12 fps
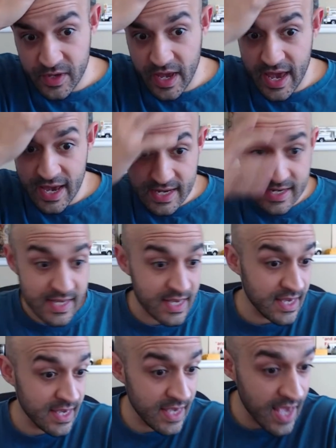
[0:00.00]
and
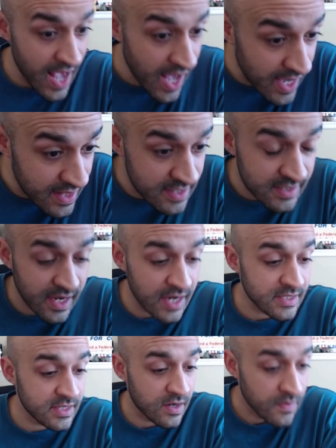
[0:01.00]
yeah, this
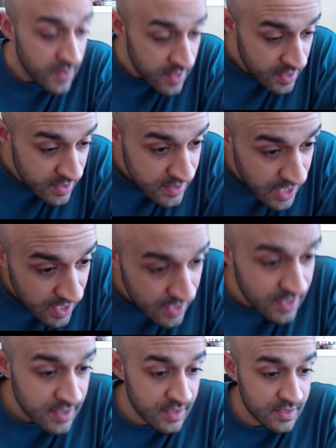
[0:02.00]
guy's, you know,
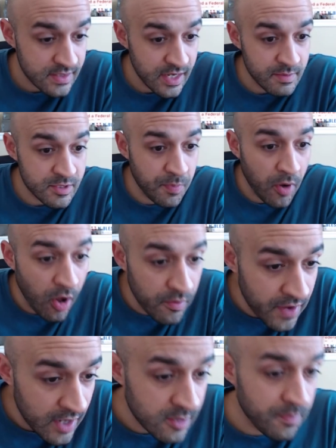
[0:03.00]
his name is
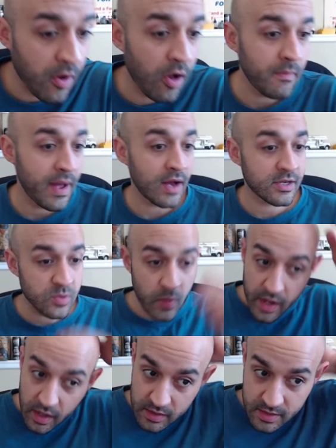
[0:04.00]
Dr. Paul
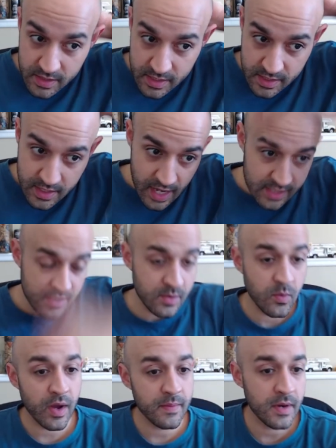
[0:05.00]
Maxwell, and he has
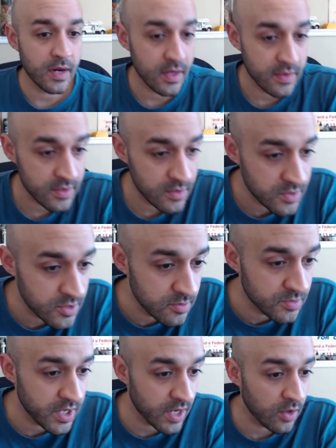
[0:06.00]
the
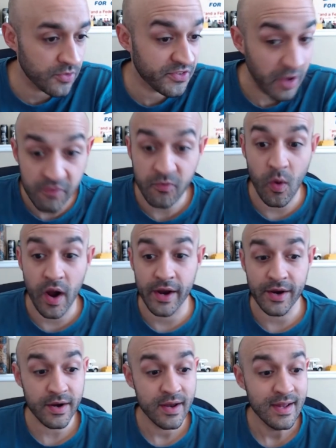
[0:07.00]
YouTube channel
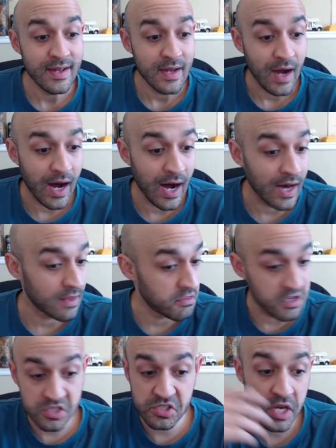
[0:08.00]
Selfwire.
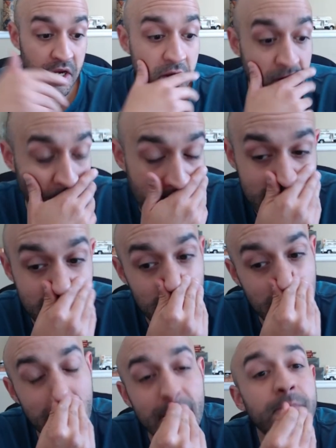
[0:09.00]
This channel, I
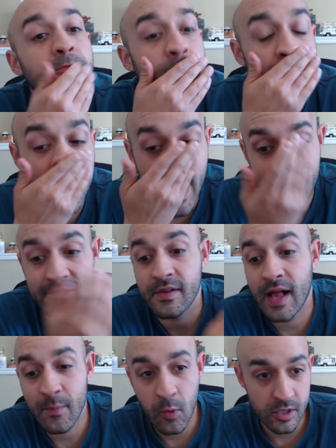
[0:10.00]
think, should have a
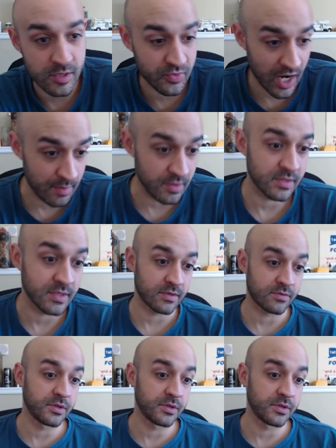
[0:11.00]
lot more subscribers. It's a